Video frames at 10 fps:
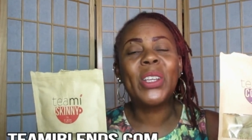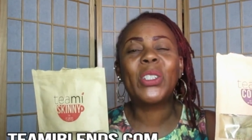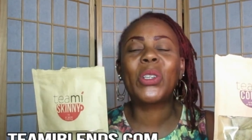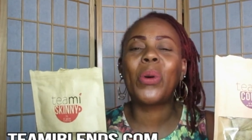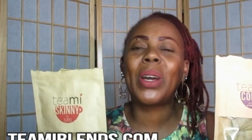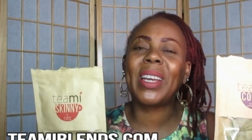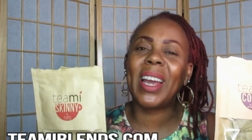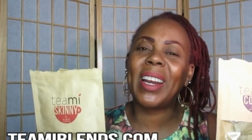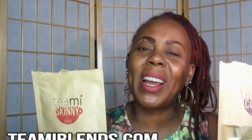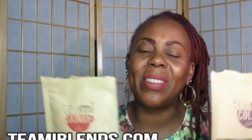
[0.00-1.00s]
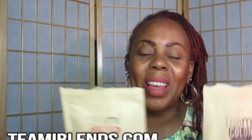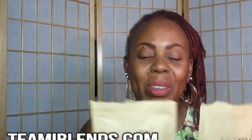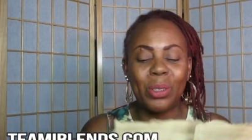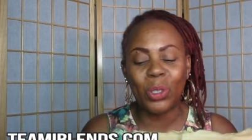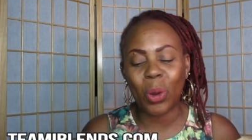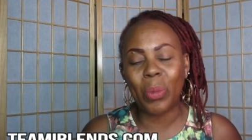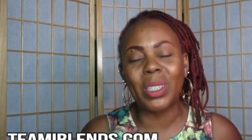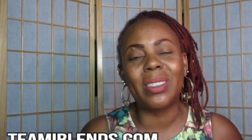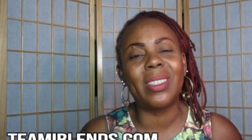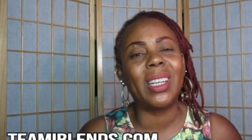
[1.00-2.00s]
So again, I thank you so
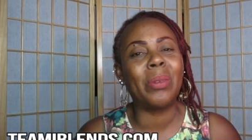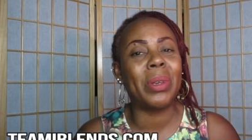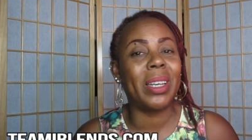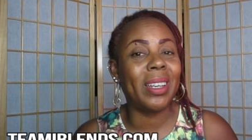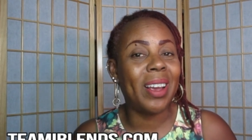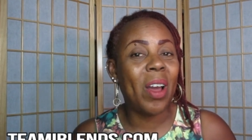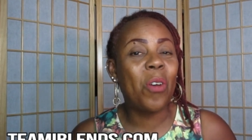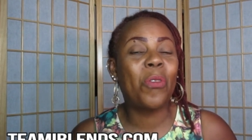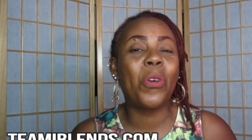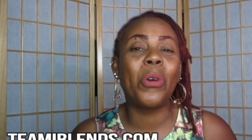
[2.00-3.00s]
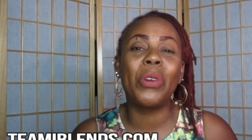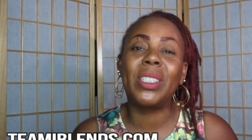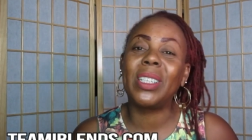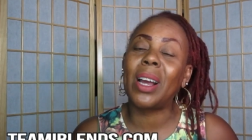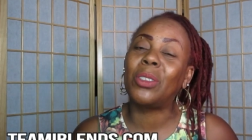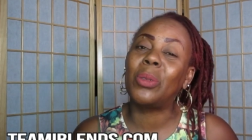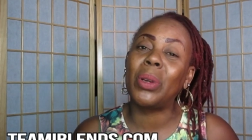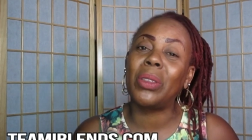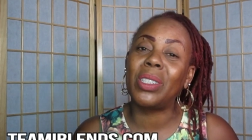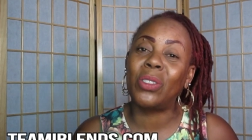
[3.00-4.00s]
much, Teami, for reaching out to
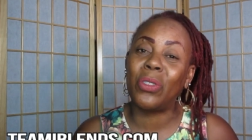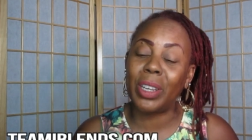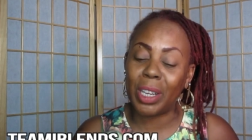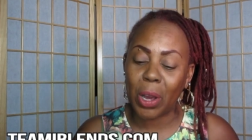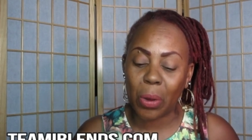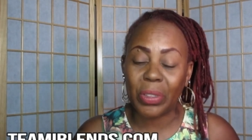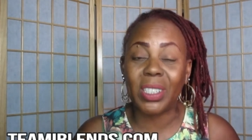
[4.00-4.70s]
me on this video.